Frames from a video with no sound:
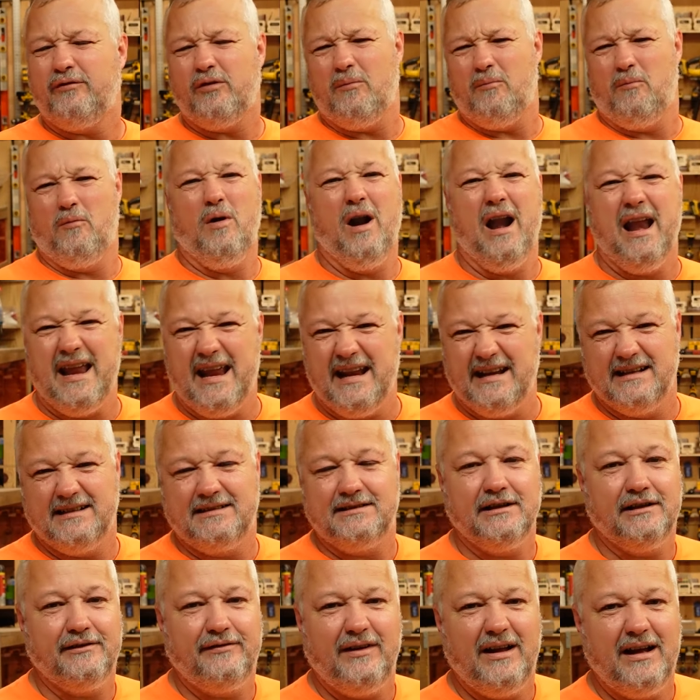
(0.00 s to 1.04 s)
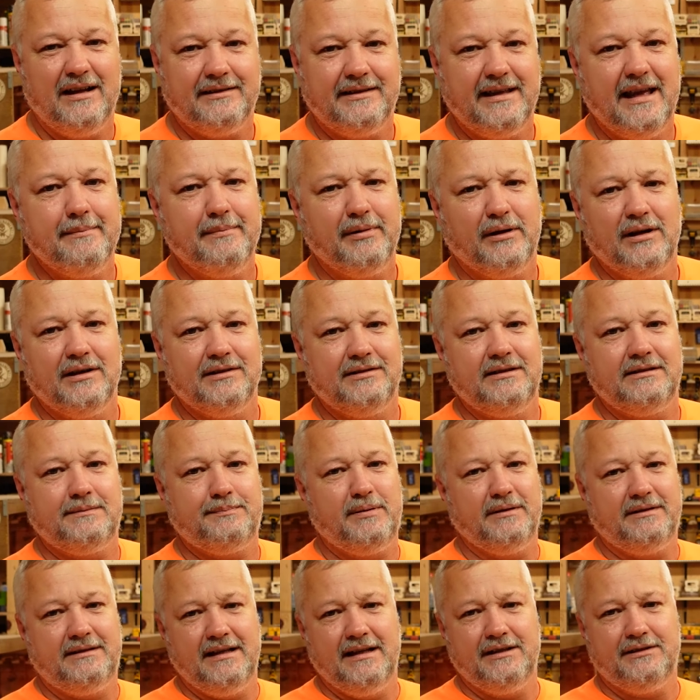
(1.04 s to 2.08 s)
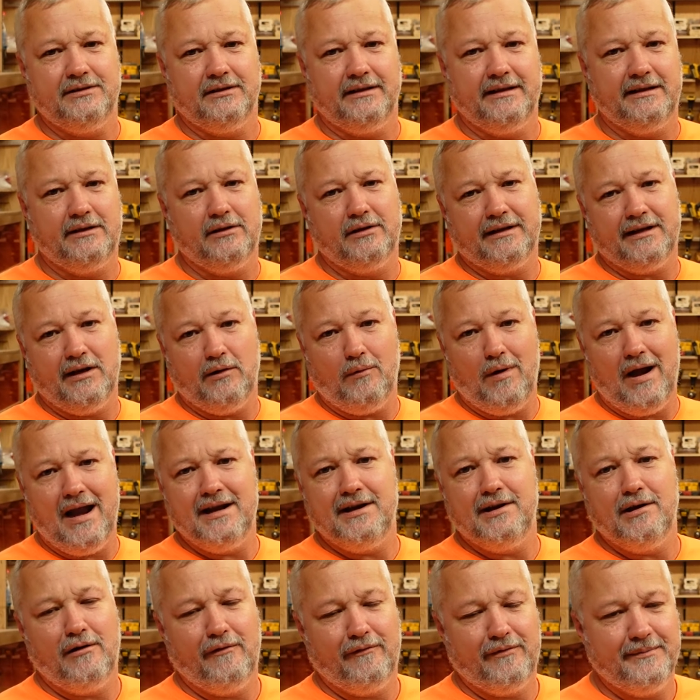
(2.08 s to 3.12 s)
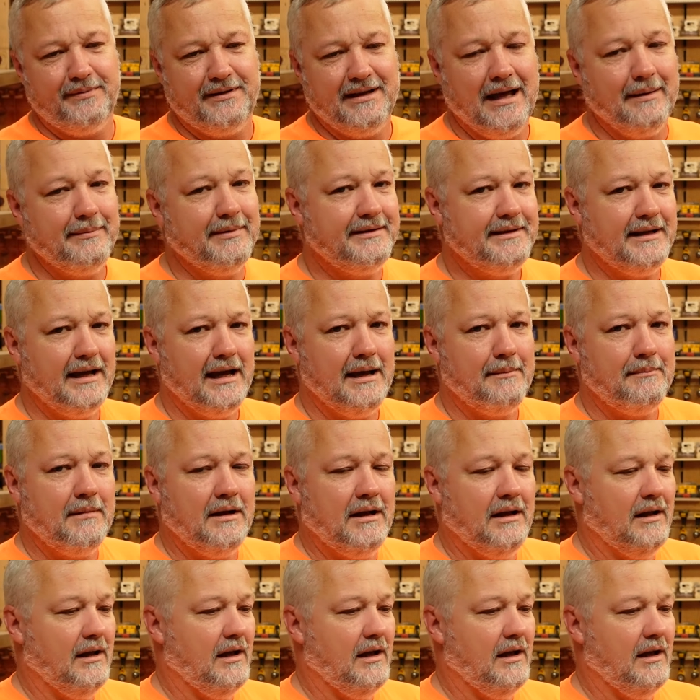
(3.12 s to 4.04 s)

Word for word: from rain and stuff like that because it's potentially going to get rained on from time to time.